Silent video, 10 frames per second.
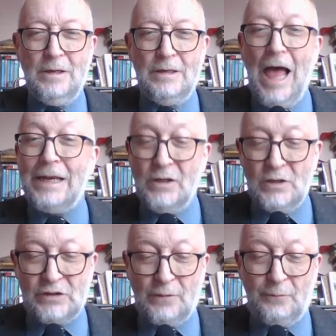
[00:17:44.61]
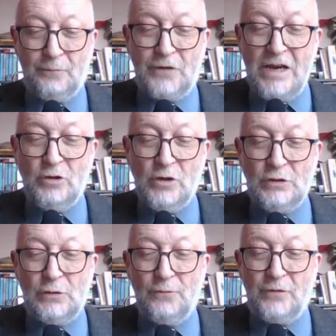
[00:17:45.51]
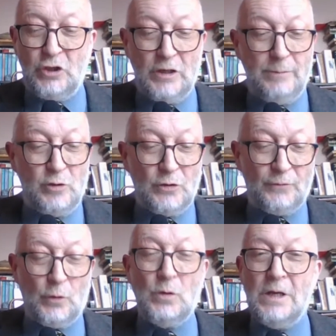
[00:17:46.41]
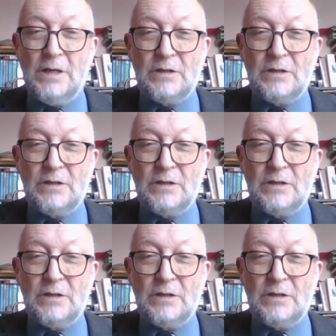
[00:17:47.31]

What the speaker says: Lilacs are fragrant and visually beautiful,